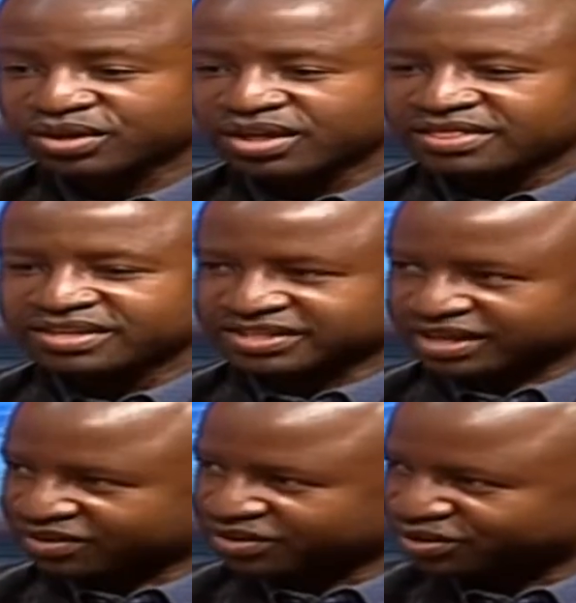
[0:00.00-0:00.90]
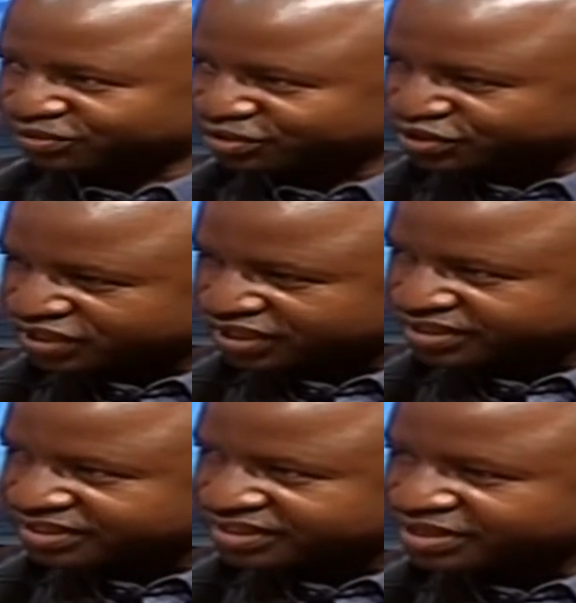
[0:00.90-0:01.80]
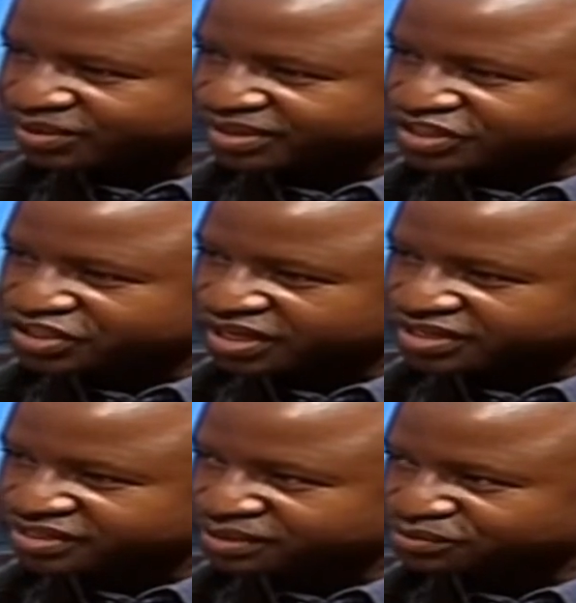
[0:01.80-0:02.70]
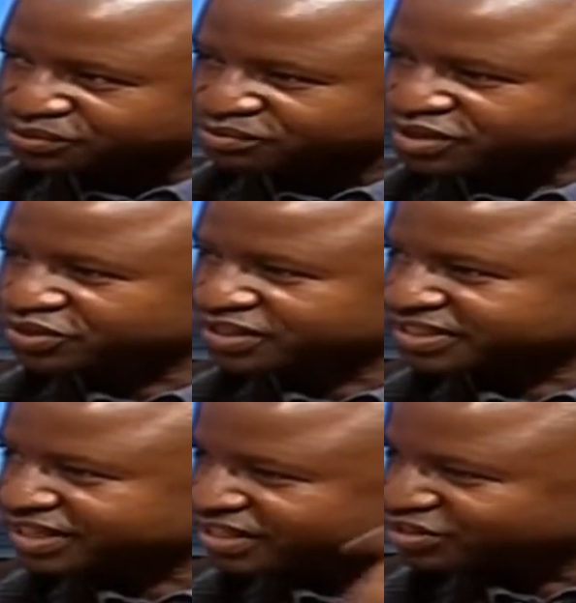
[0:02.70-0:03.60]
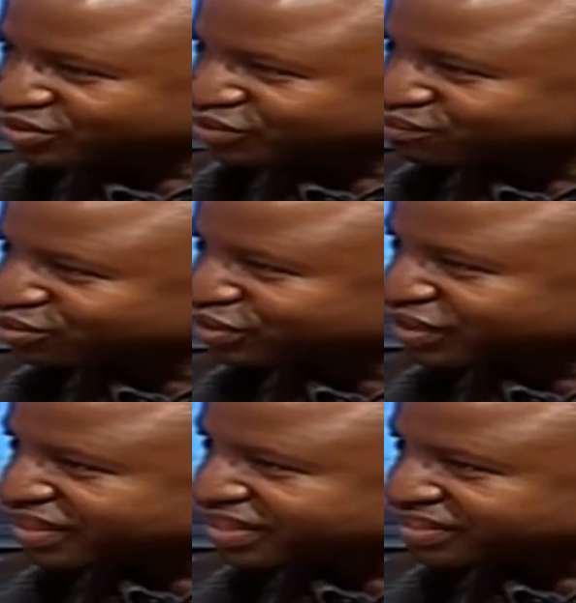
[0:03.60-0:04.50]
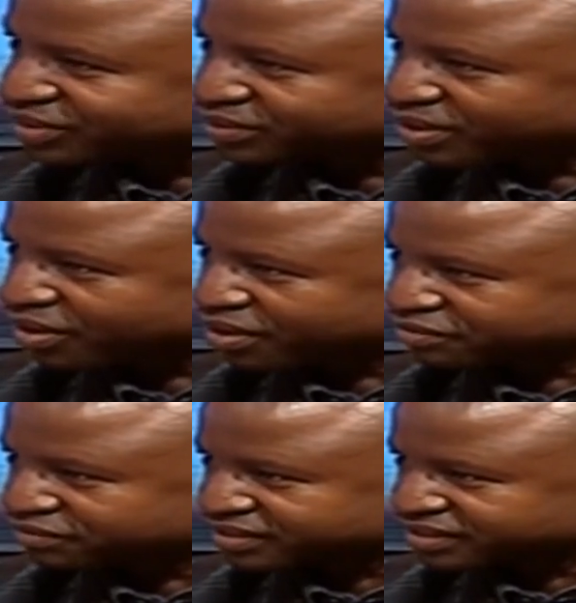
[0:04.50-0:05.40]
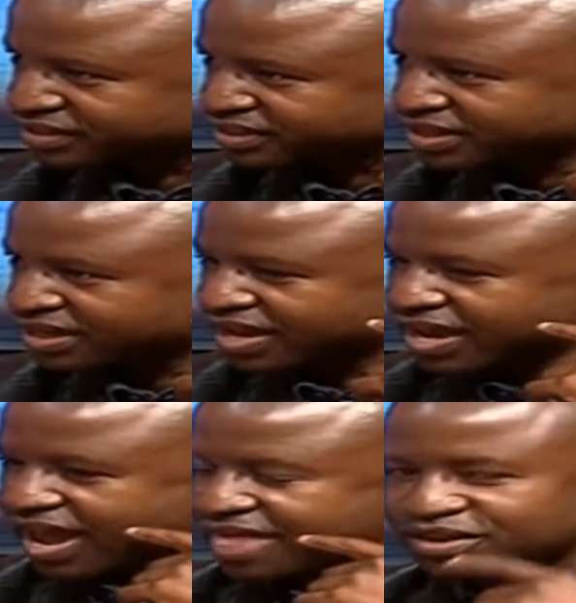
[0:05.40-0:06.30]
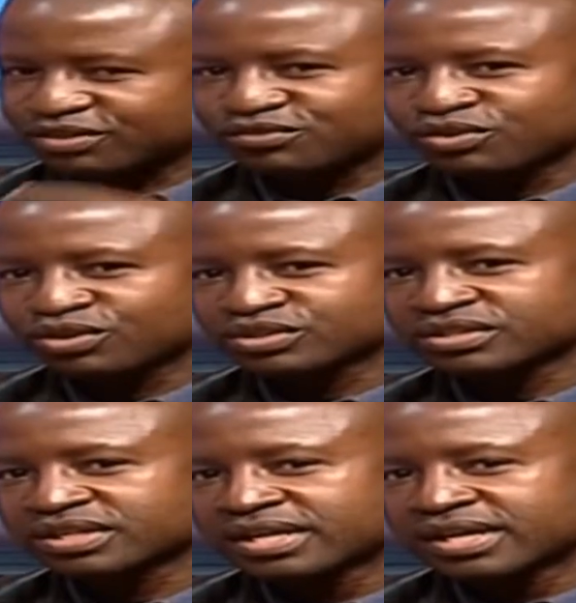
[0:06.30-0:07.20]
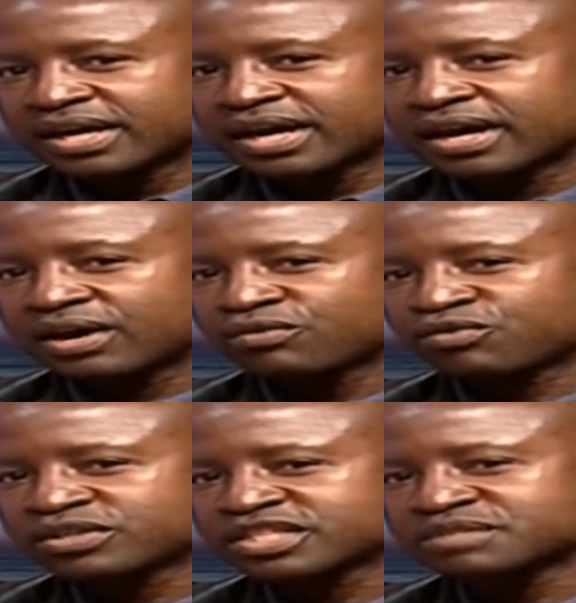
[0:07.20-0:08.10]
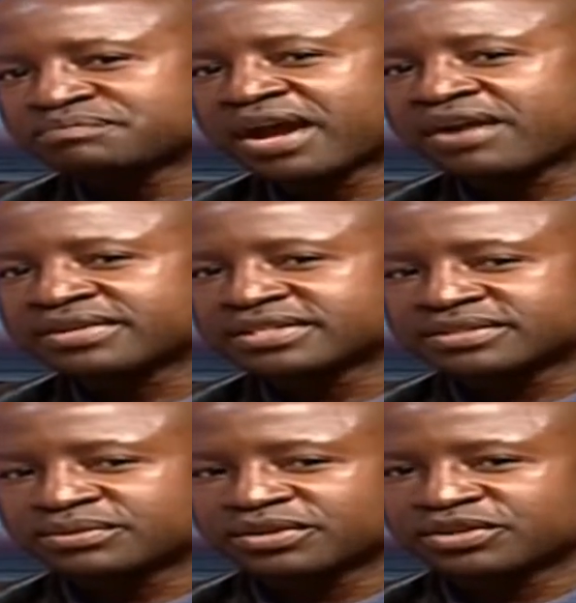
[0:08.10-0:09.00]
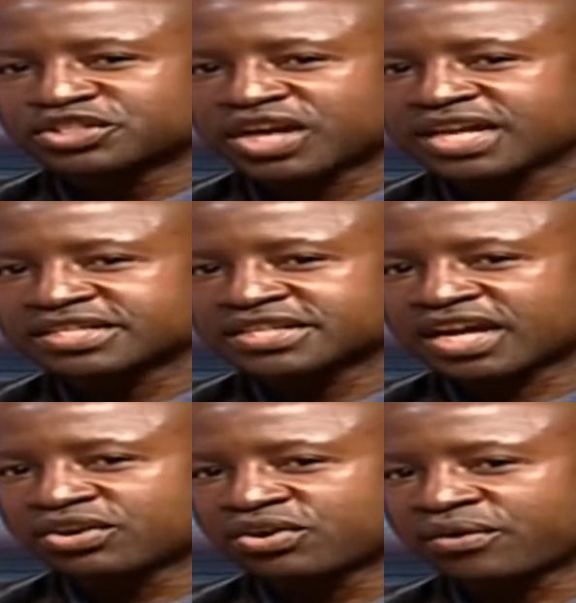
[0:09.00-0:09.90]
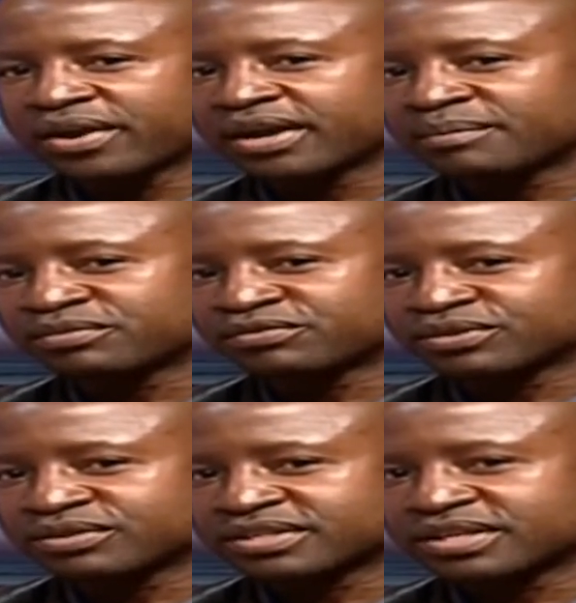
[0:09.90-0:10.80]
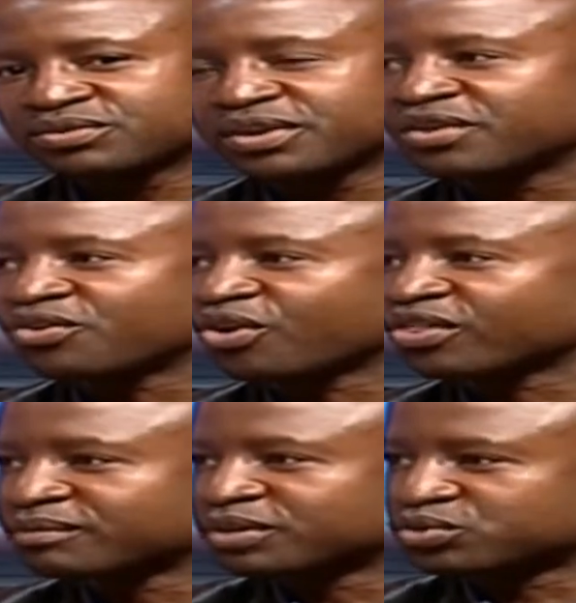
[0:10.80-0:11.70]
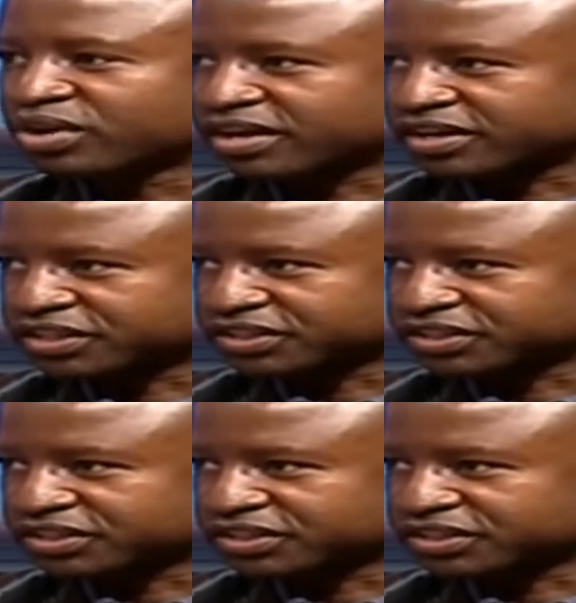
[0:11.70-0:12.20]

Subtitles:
the surrounding of your child, seeing what the child is up to, make sure the child is not pushing things into the orifices. And then, of course, as parents, when your child starts growing up, of course, then you enroll them into a creche.